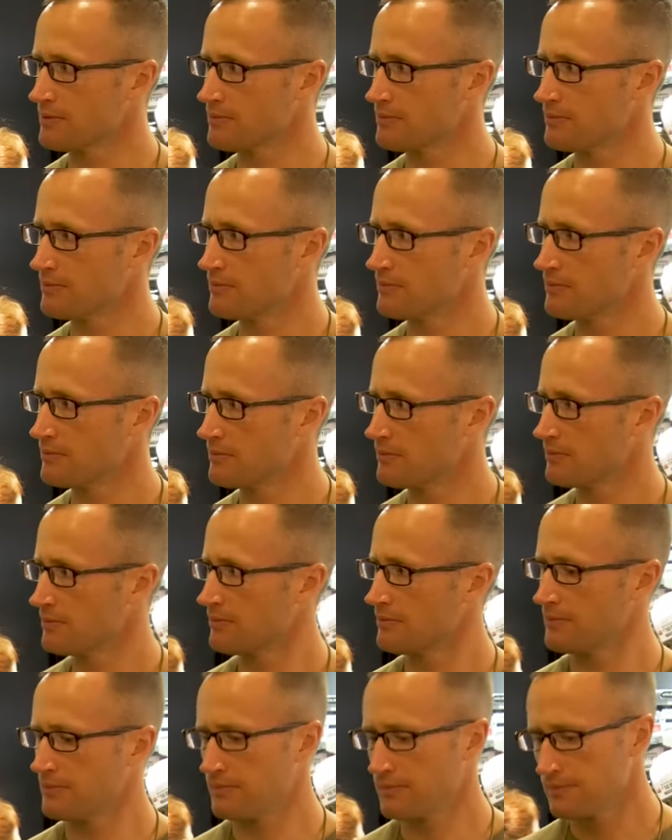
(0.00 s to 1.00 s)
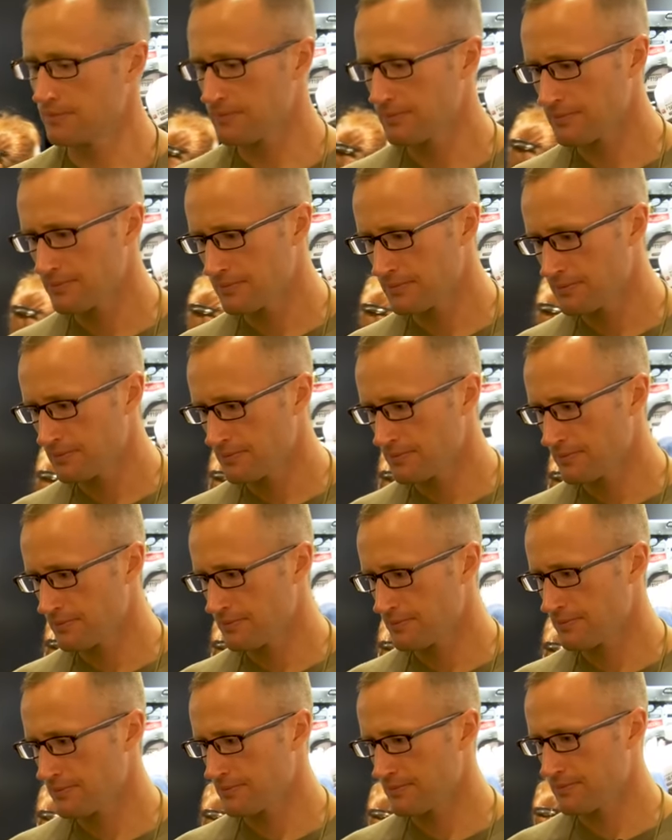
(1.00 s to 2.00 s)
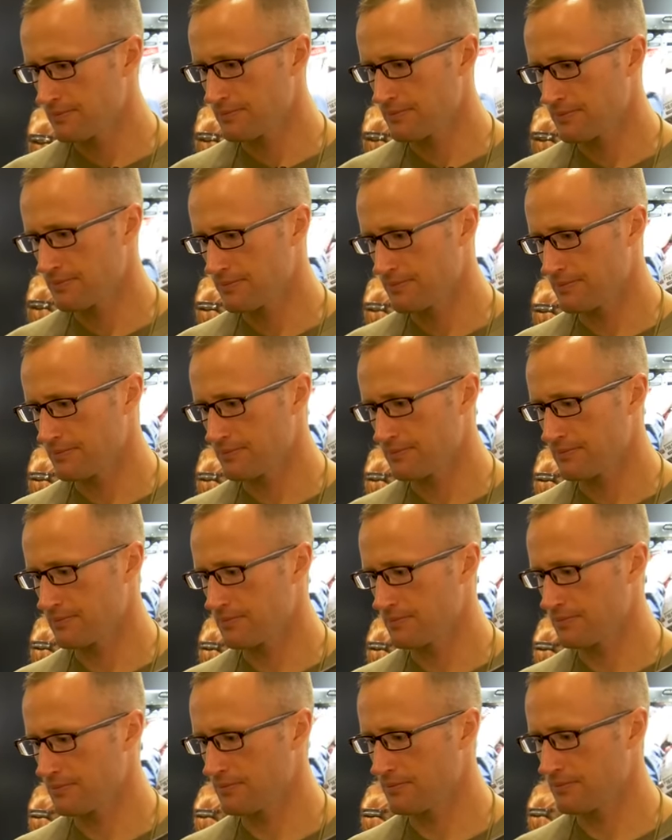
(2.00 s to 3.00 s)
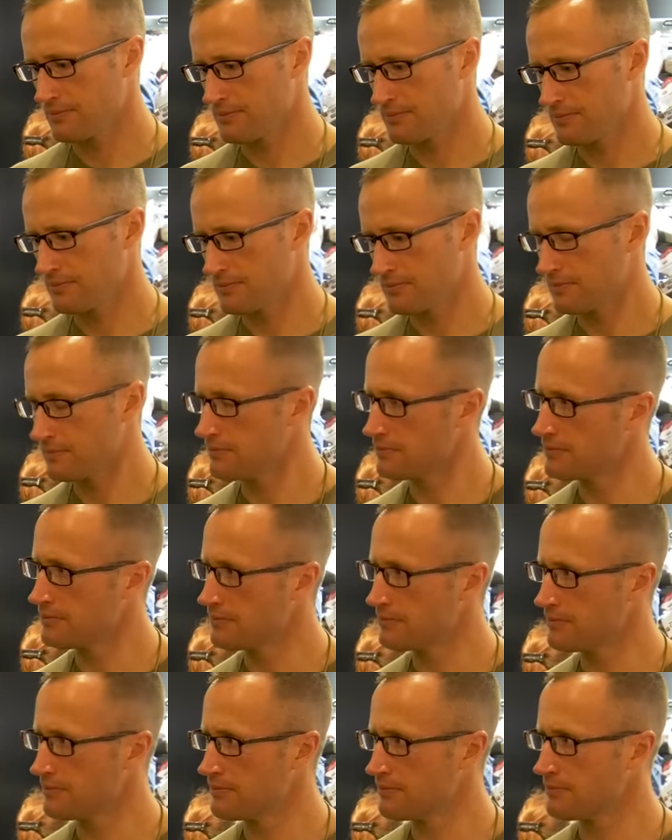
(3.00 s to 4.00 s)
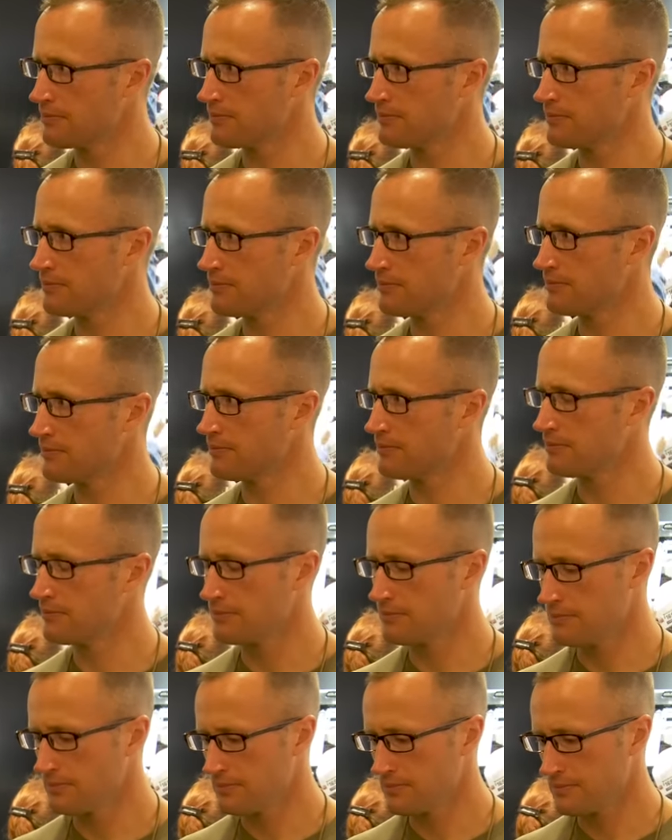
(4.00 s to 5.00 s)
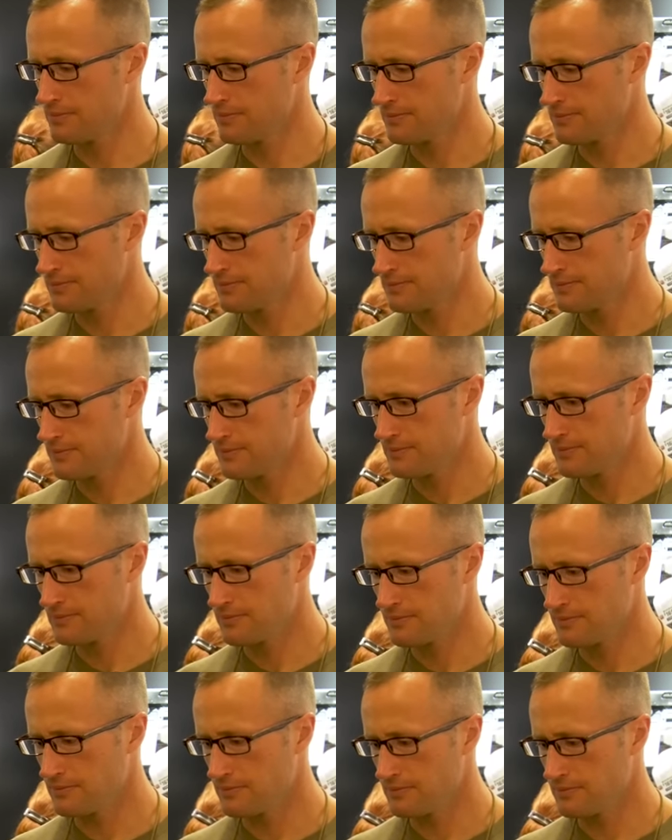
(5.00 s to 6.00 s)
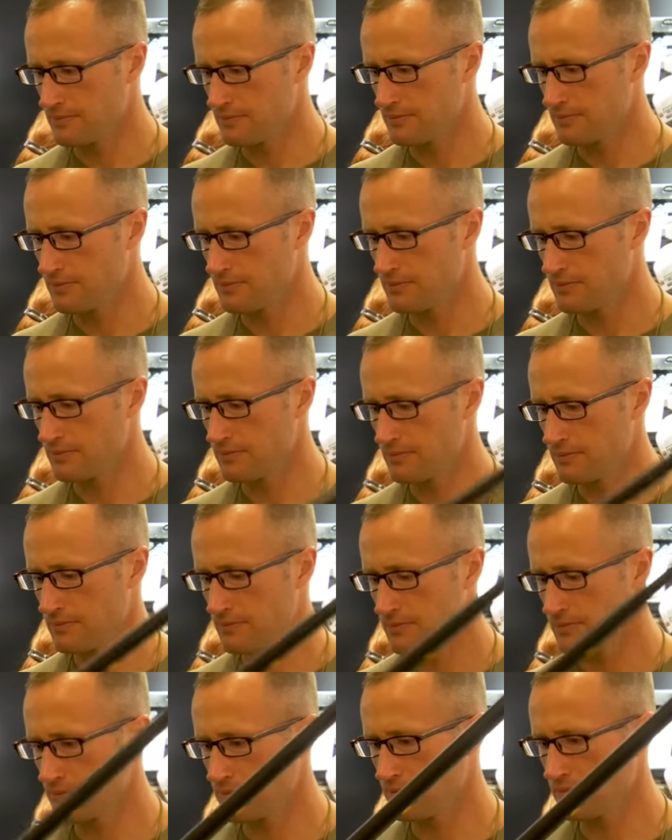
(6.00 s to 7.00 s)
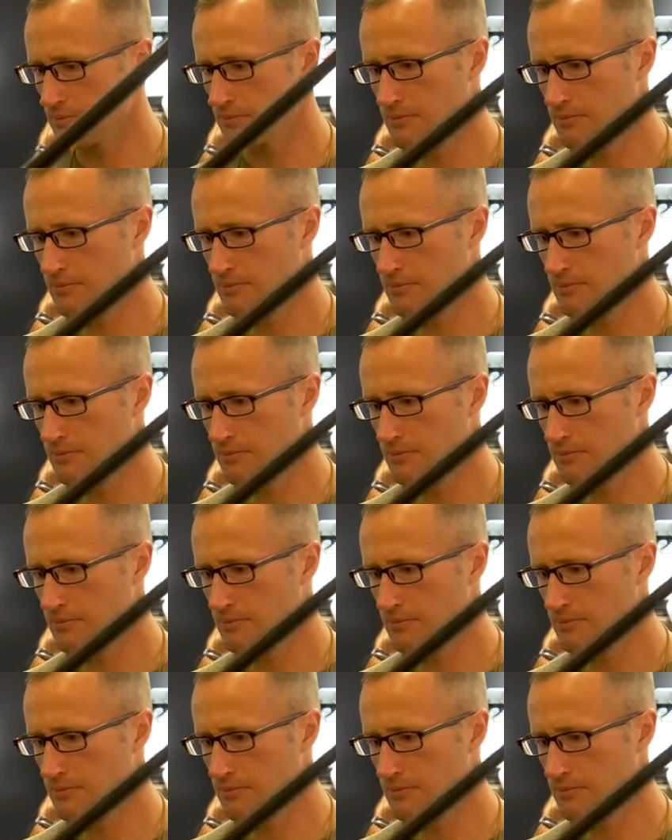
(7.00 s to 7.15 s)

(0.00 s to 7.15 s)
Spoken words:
(not speaking)